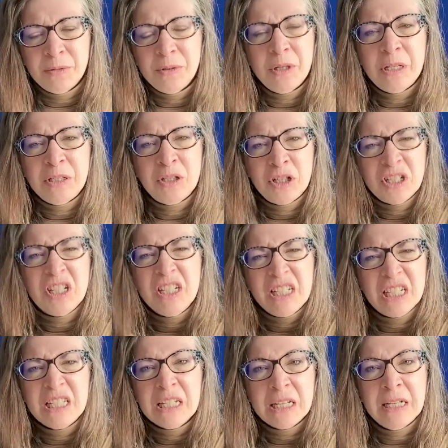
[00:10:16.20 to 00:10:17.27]
it's just a
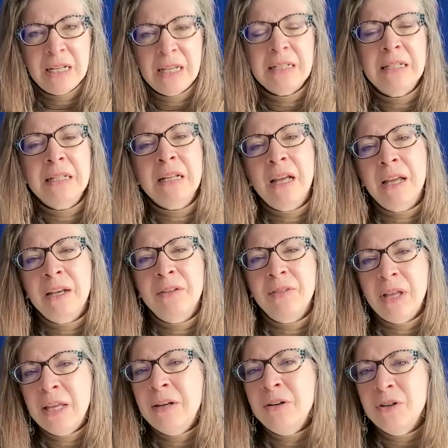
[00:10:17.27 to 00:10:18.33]
disconnected kind of
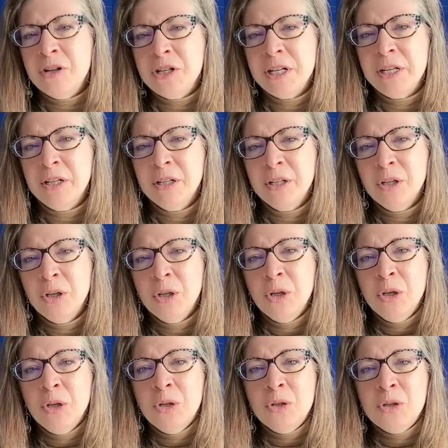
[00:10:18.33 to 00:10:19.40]
energy.
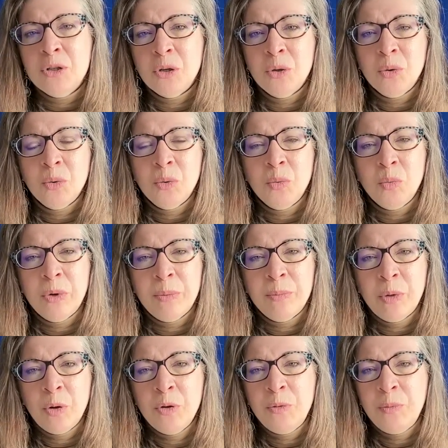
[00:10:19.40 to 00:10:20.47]
So when
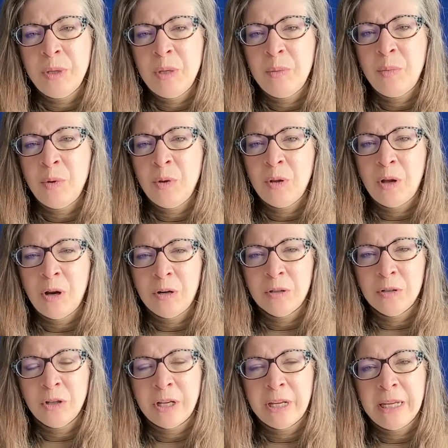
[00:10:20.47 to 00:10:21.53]
both people are
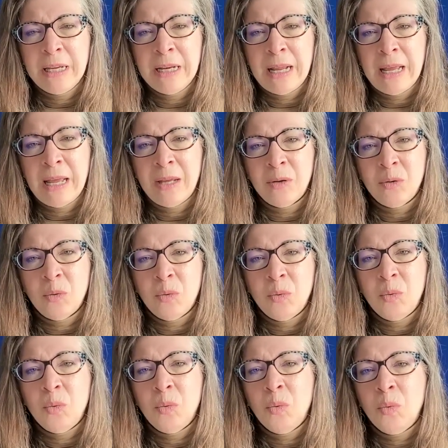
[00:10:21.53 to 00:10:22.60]
looking at
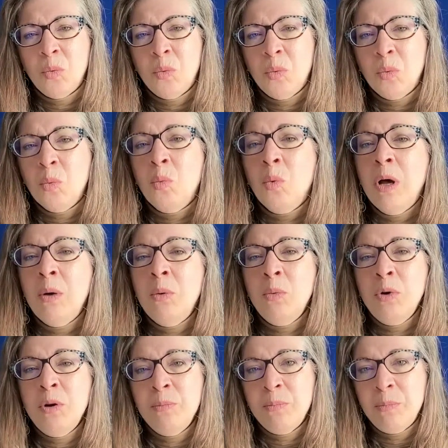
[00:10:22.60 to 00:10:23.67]
what
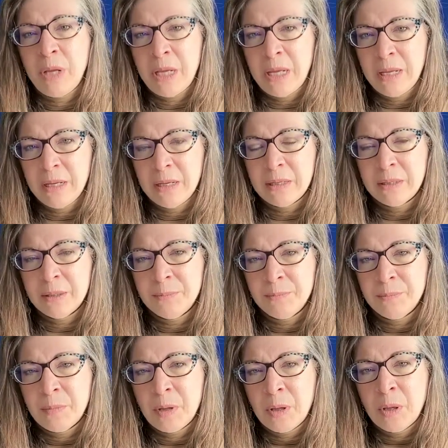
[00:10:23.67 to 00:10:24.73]
would make
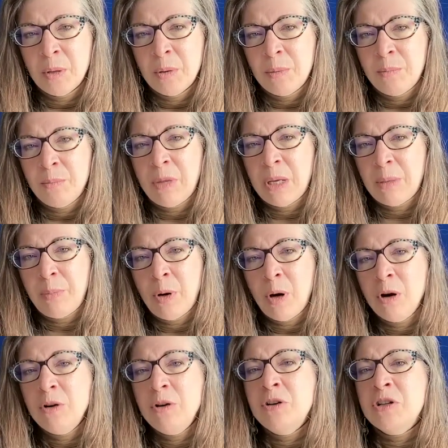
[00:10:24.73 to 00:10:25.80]
my
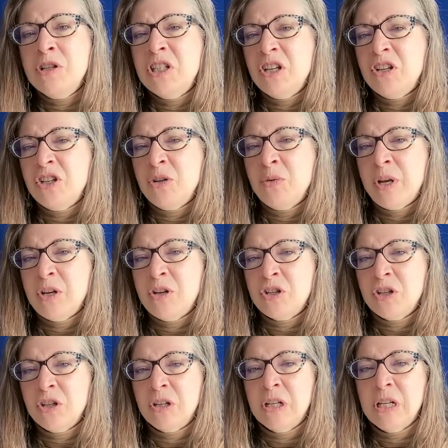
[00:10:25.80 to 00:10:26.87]
partner's
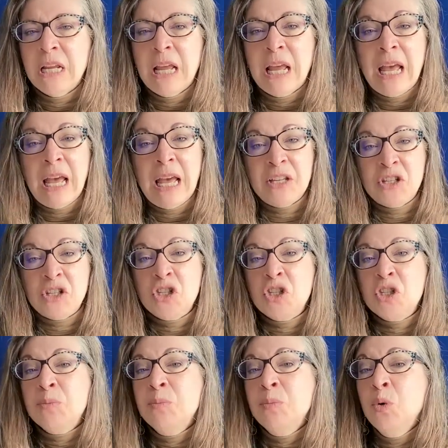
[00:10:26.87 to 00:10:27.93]
situation as
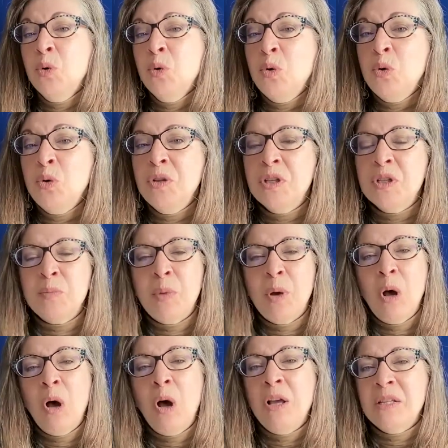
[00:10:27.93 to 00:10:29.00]
smooth as
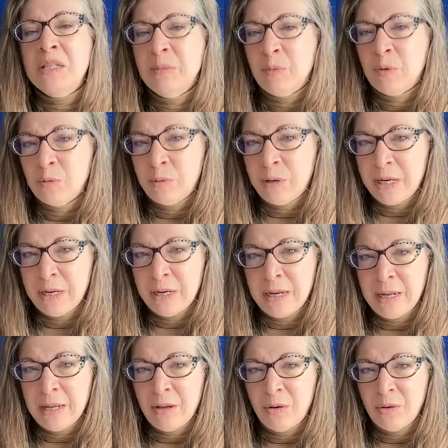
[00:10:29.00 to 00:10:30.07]
possible right
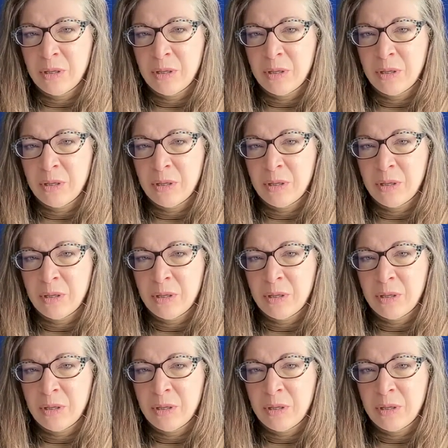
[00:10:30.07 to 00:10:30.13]
now,